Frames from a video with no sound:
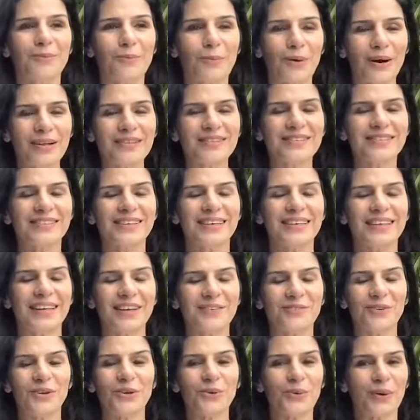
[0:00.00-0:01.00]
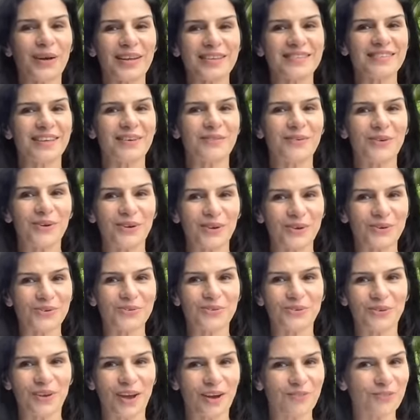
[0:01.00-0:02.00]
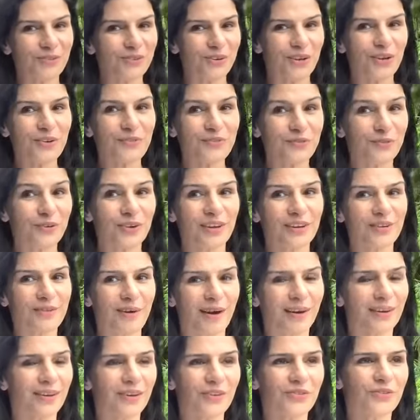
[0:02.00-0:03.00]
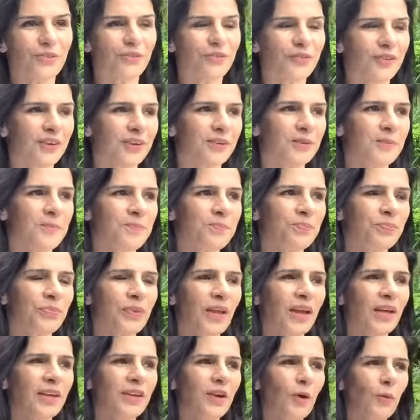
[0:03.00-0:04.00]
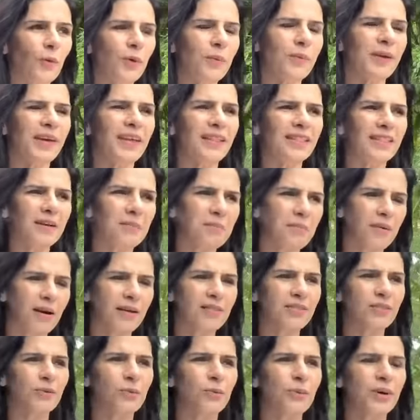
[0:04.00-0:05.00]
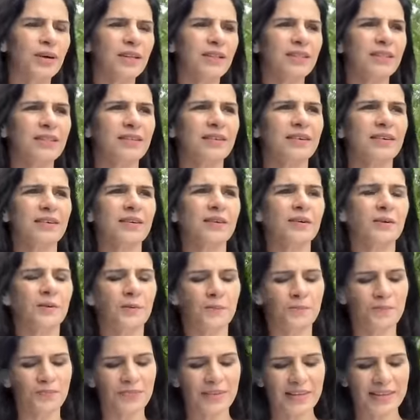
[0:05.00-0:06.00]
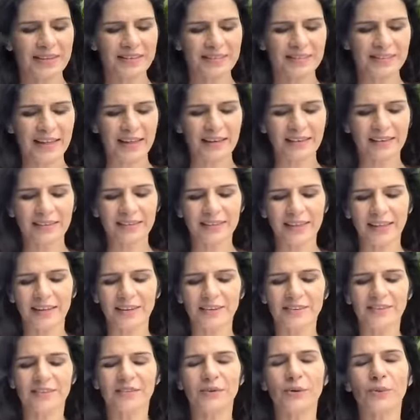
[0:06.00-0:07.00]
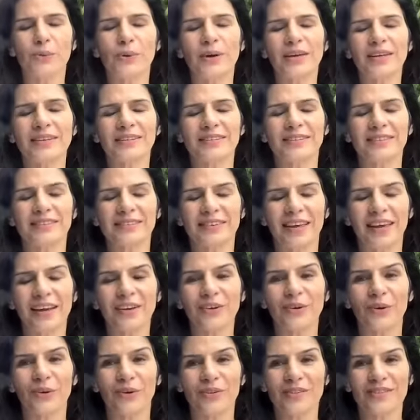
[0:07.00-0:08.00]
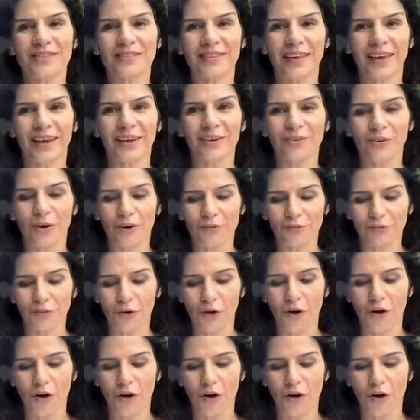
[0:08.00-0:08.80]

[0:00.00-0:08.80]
once in every 27 years. So you have to take full advantage of it. Now we begin the month with uh, Saturn that is going direct on 2nd of